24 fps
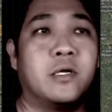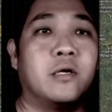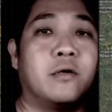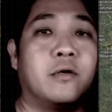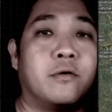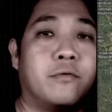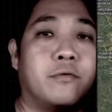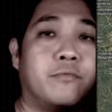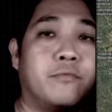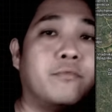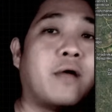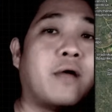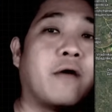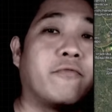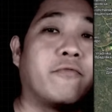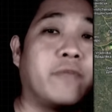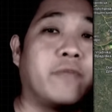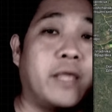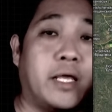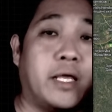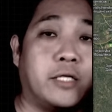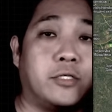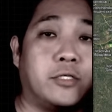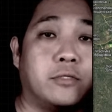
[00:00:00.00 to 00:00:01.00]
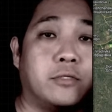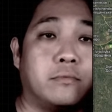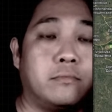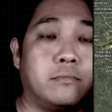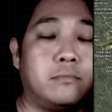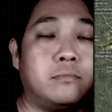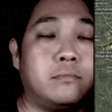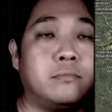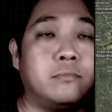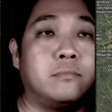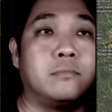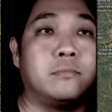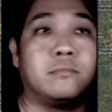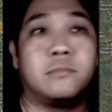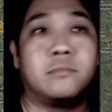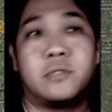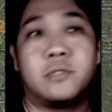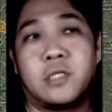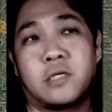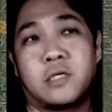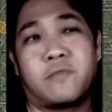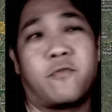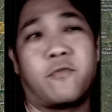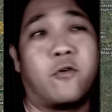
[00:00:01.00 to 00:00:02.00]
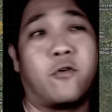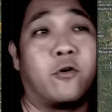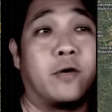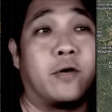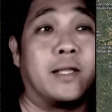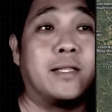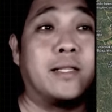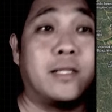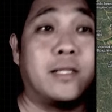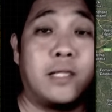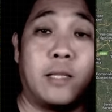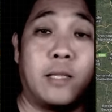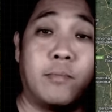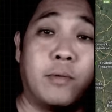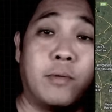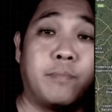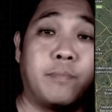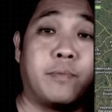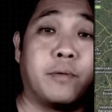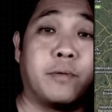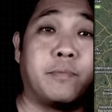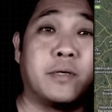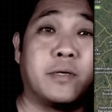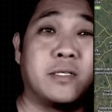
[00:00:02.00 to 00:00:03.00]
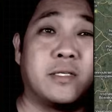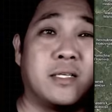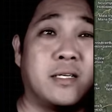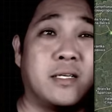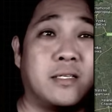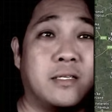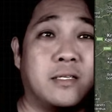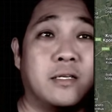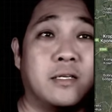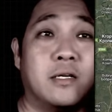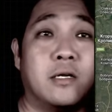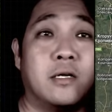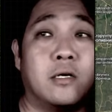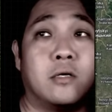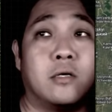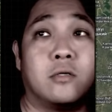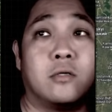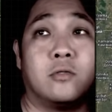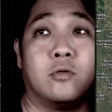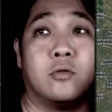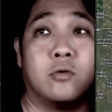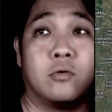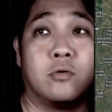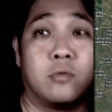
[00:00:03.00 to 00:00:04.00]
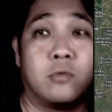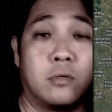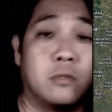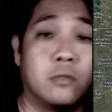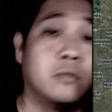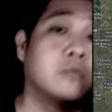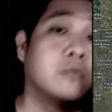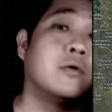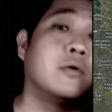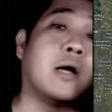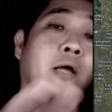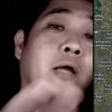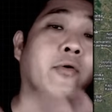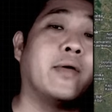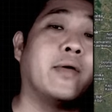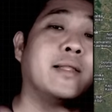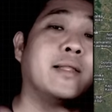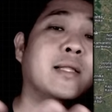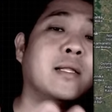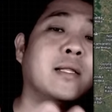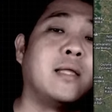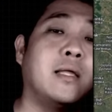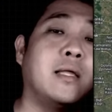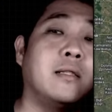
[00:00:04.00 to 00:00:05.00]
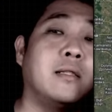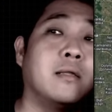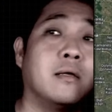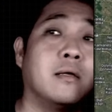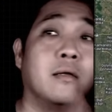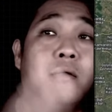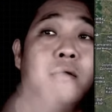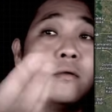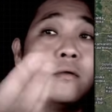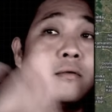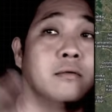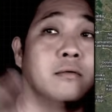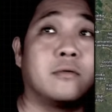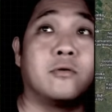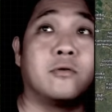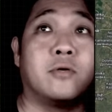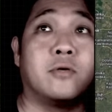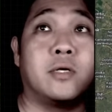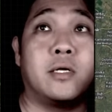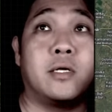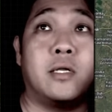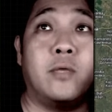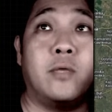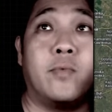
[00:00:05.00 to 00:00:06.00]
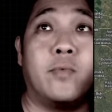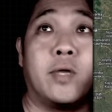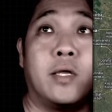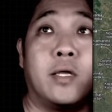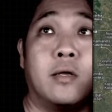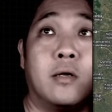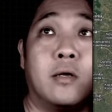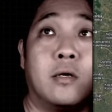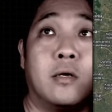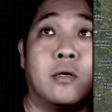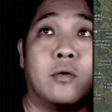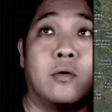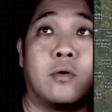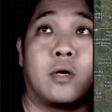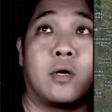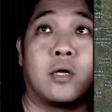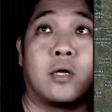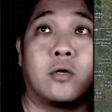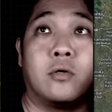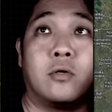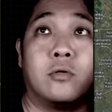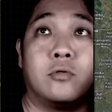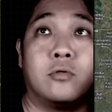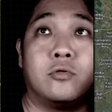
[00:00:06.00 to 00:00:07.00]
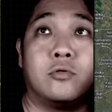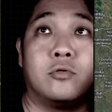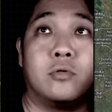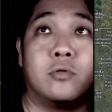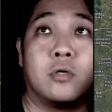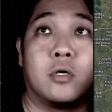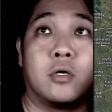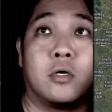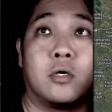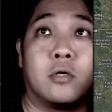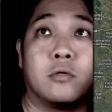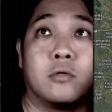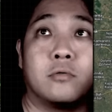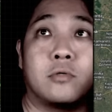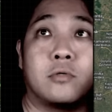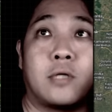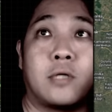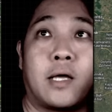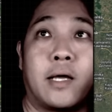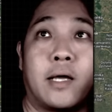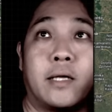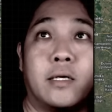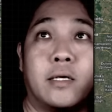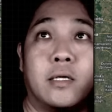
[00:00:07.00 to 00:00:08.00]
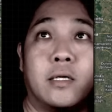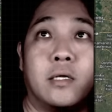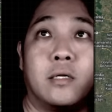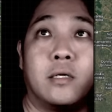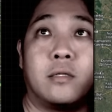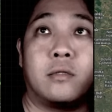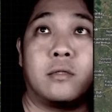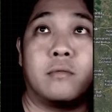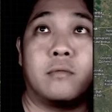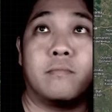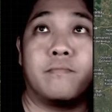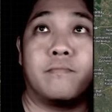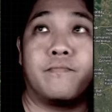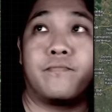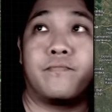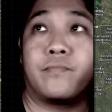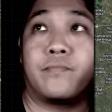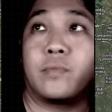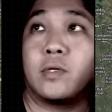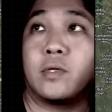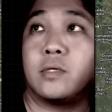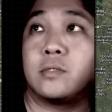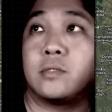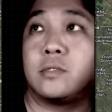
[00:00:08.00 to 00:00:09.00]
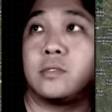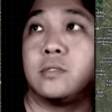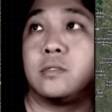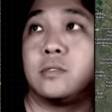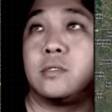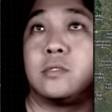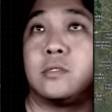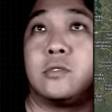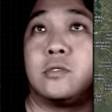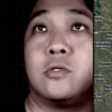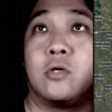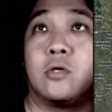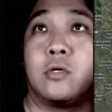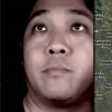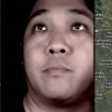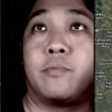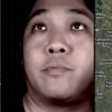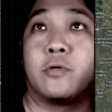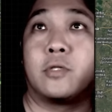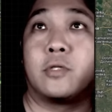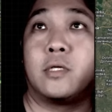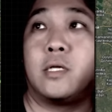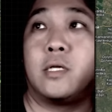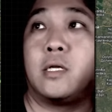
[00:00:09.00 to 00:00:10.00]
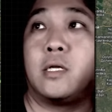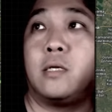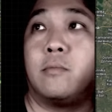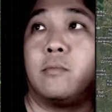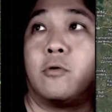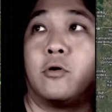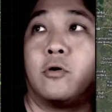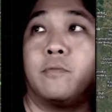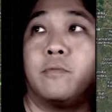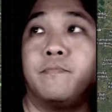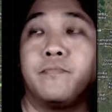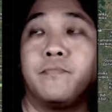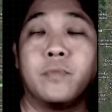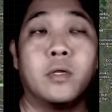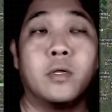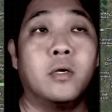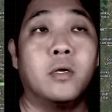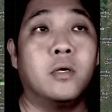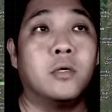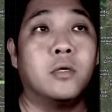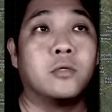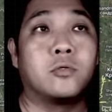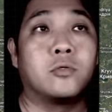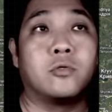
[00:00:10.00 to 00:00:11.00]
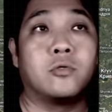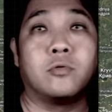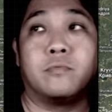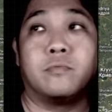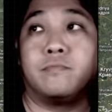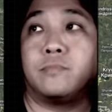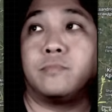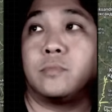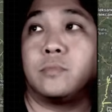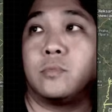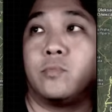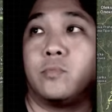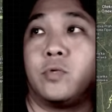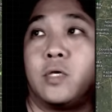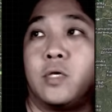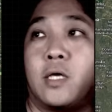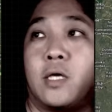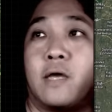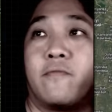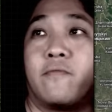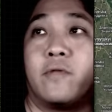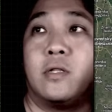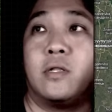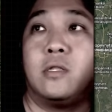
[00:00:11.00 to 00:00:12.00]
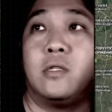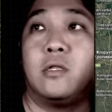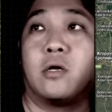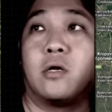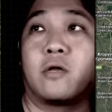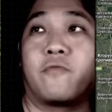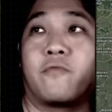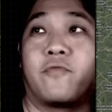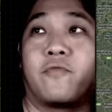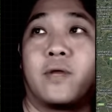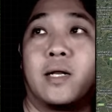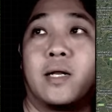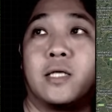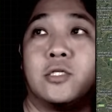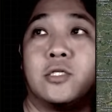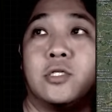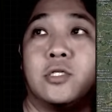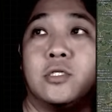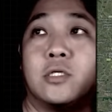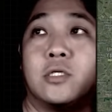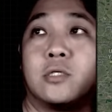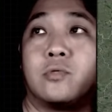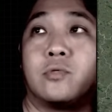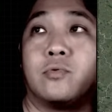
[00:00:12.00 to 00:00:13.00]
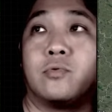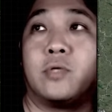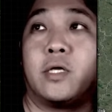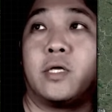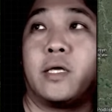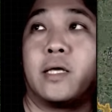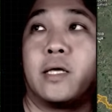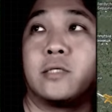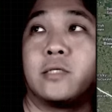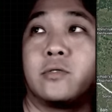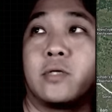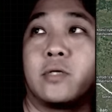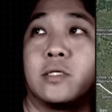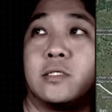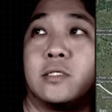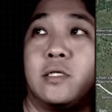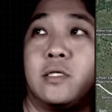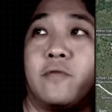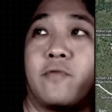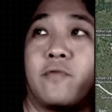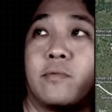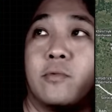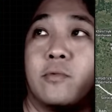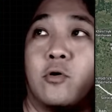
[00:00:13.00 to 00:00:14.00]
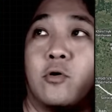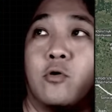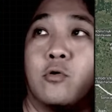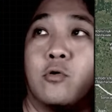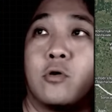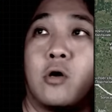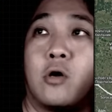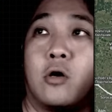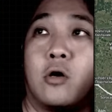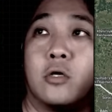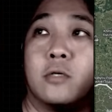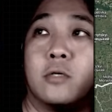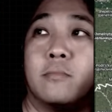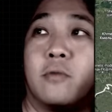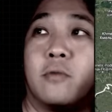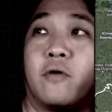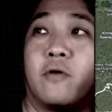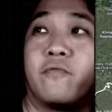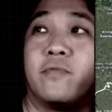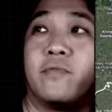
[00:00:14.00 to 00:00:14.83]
rough gauge, just for entertainment purposes. No, so are you entertained? So anyway, I got to hide this since it's not important anymore. So we have a lot of frontline changes today, as you can see from the whole column of